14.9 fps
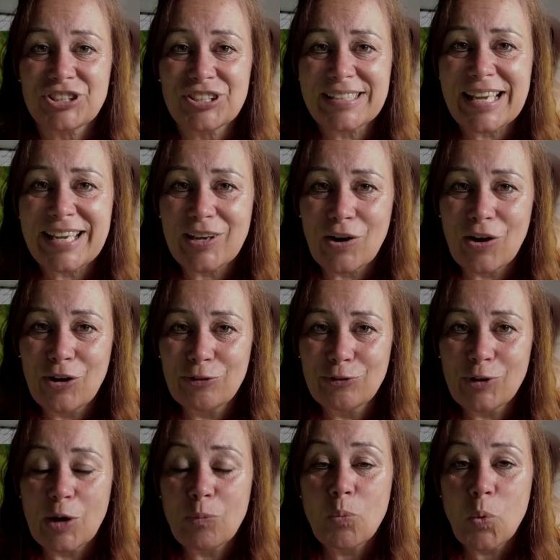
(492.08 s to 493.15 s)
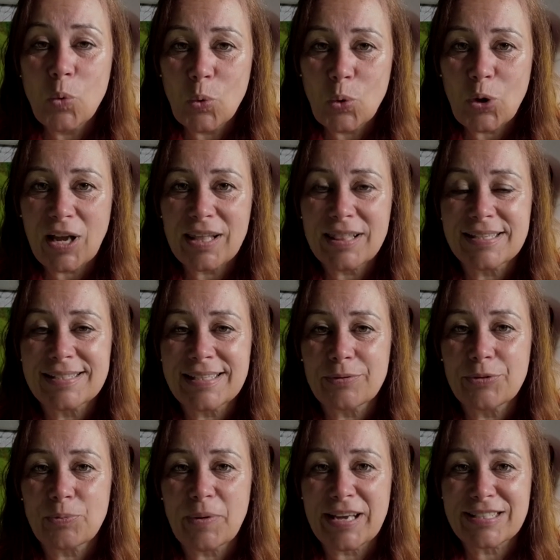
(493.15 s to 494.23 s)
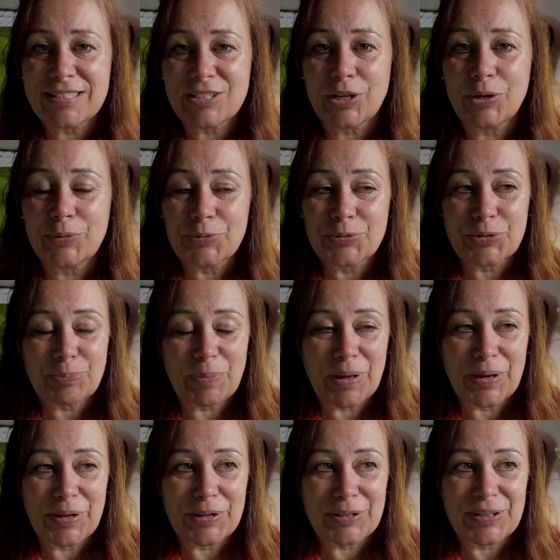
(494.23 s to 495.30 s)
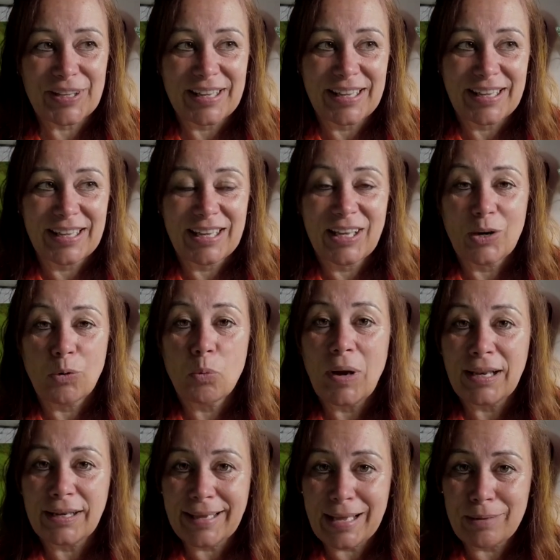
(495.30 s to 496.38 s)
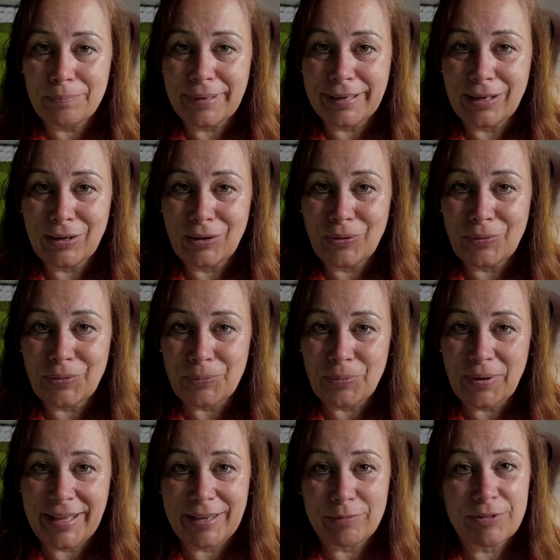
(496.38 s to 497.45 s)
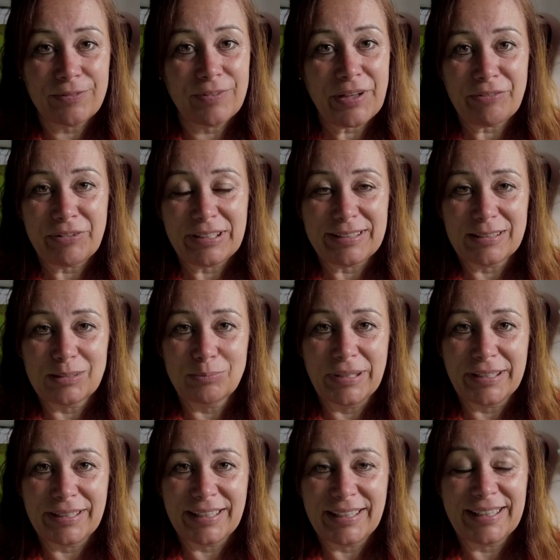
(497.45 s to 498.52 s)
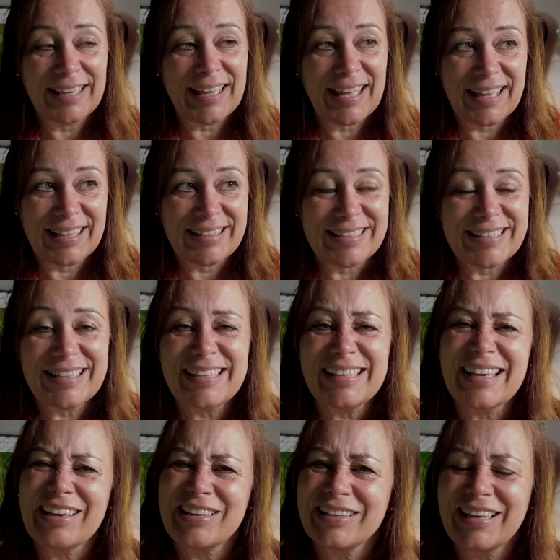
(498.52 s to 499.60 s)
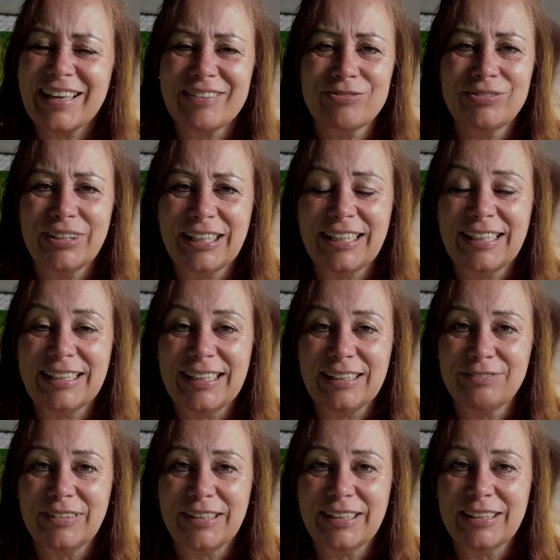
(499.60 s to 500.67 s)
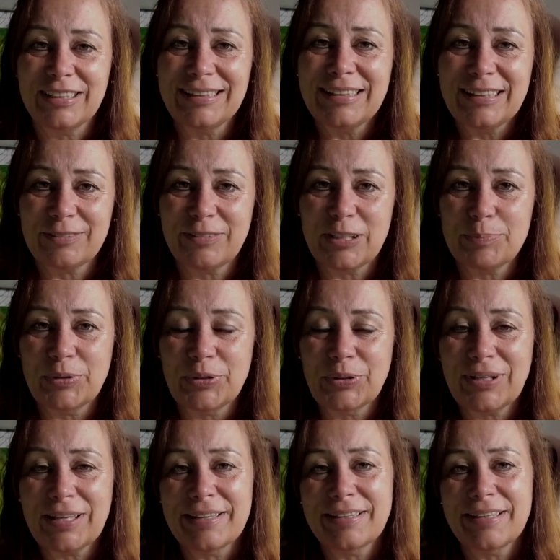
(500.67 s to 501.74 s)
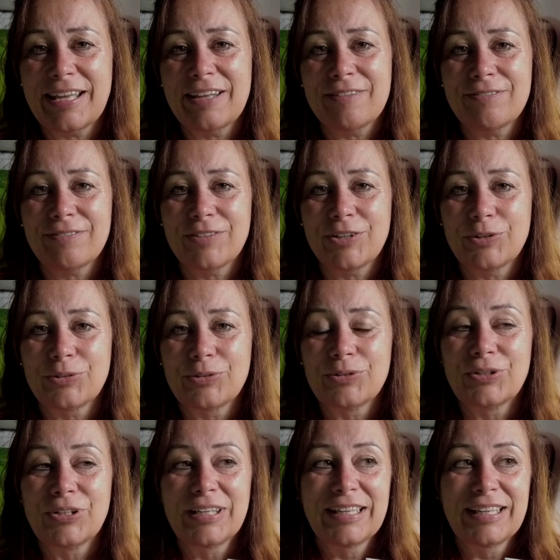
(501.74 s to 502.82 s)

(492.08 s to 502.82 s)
take off and walk the Southwest Coast Path while camping along the way with very little money. And yeah, really lovely, lovely book. And if you're